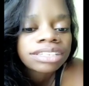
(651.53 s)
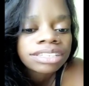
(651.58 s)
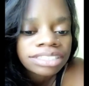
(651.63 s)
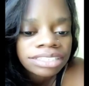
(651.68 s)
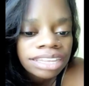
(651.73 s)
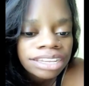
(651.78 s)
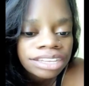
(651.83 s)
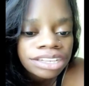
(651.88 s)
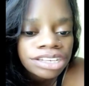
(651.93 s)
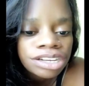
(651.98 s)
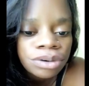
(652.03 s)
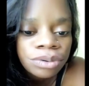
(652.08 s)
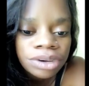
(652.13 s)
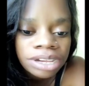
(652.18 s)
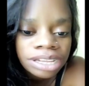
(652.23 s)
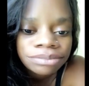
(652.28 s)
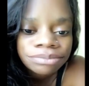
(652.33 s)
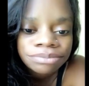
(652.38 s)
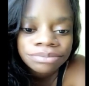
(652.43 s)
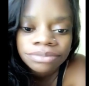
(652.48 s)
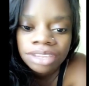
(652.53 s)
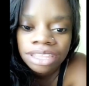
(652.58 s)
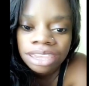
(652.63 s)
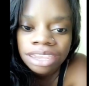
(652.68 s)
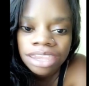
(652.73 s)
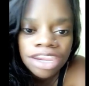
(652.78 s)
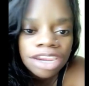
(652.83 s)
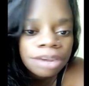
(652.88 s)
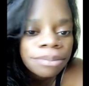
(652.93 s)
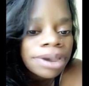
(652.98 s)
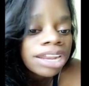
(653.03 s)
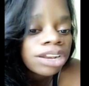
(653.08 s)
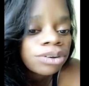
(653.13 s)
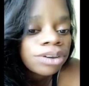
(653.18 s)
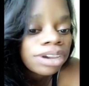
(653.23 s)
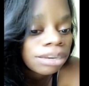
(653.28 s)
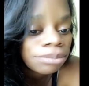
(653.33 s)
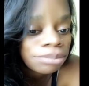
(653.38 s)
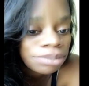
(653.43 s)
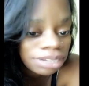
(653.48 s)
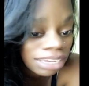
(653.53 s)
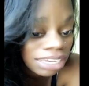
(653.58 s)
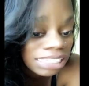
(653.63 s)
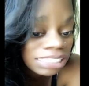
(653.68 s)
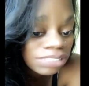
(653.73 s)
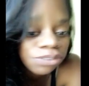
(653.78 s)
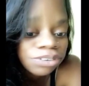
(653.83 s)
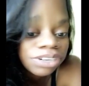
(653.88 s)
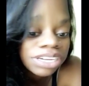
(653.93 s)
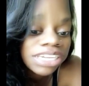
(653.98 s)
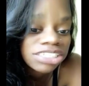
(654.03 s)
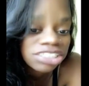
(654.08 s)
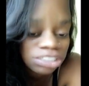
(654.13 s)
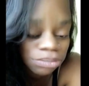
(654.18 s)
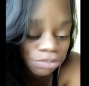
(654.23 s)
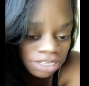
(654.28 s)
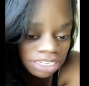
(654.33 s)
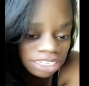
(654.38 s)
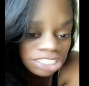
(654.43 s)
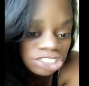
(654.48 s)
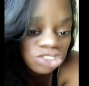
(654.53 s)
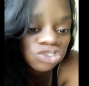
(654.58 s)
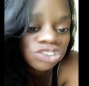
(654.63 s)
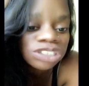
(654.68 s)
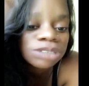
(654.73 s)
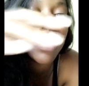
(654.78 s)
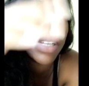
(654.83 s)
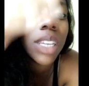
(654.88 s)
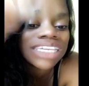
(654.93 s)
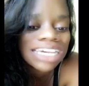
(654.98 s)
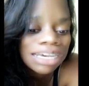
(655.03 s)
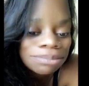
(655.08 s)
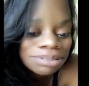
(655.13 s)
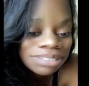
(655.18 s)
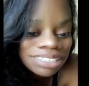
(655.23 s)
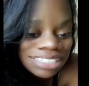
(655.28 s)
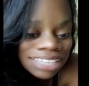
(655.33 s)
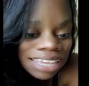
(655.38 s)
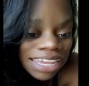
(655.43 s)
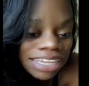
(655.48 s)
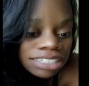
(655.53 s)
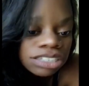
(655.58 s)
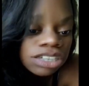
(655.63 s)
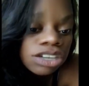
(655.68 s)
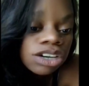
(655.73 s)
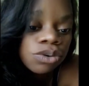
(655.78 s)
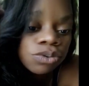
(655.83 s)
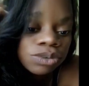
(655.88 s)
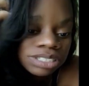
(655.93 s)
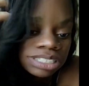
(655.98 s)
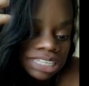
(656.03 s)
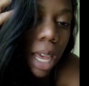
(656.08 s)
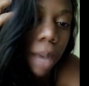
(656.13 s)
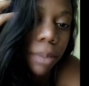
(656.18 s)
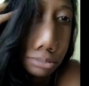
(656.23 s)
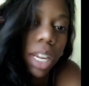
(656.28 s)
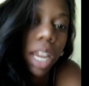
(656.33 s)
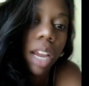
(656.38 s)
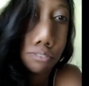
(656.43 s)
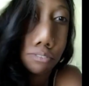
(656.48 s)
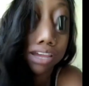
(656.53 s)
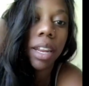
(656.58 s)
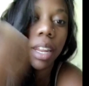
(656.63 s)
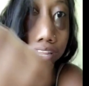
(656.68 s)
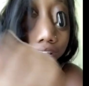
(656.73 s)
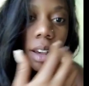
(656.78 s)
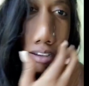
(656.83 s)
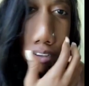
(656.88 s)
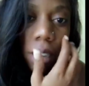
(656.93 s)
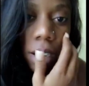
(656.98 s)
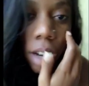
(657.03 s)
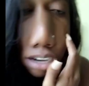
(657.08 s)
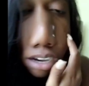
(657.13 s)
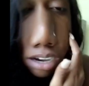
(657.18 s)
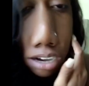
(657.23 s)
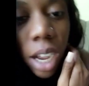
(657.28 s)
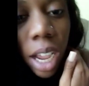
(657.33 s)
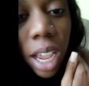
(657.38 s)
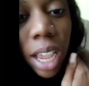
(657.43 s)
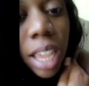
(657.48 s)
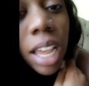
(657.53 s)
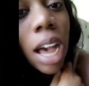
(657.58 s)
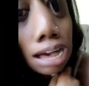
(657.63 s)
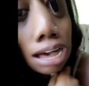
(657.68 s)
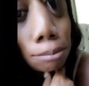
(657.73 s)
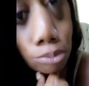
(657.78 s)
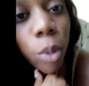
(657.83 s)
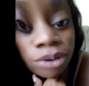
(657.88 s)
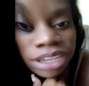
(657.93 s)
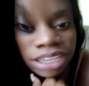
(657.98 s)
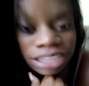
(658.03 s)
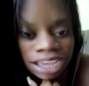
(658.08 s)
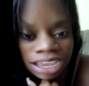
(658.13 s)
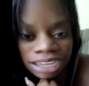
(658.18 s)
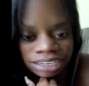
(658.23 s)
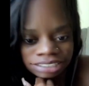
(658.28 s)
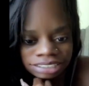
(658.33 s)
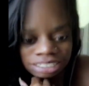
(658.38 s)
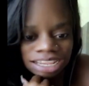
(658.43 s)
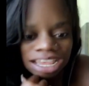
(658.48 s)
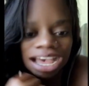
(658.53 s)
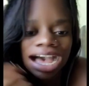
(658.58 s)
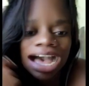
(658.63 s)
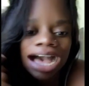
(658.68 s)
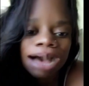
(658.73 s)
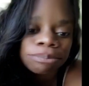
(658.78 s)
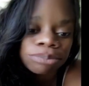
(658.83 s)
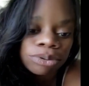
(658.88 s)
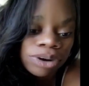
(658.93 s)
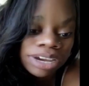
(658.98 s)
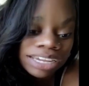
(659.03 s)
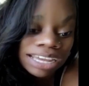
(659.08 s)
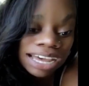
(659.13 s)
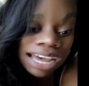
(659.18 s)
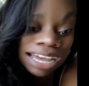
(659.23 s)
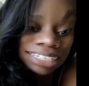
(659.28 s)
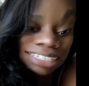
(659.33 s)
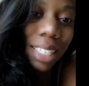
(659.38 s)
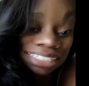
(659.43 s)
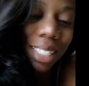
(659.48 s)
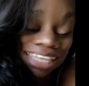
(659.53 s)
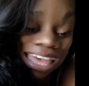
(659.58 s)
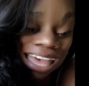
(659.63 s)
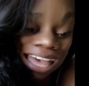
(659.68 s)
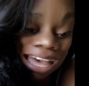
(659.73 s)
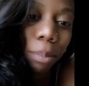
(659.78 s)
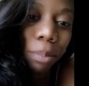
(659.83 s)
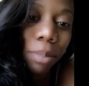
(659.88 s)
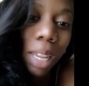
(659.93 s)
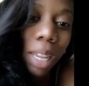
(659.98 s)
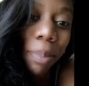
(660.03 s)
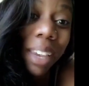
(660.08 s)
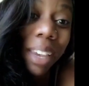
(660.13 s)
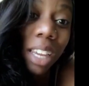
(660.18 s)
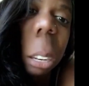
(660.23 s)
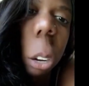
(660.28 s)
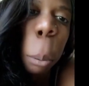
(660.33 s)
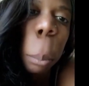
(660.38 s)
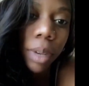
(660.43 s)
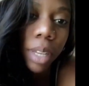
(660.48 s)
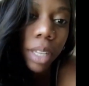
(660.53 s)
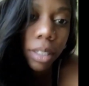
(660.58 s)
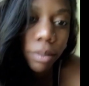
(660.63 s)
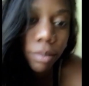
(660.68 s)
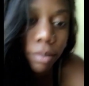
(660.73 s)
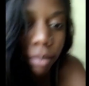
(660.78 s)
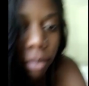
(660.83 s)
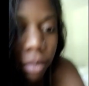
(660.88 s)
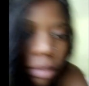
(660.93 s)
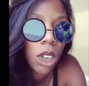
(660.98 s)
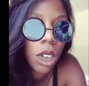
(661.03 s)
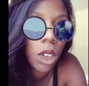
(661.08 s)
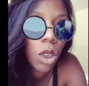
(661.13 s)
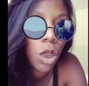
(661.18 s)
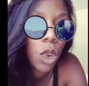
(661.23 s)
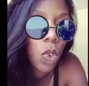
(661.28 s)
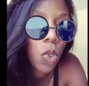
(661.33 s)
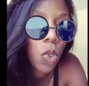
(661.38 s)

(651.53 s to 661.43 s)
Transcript: Now, you know what? Everybody who got a big ass forehead should be extremely upset with Snapchat right now. Okay? I'm boycotting. I'm boycotting this app. They picking on me. Ooh.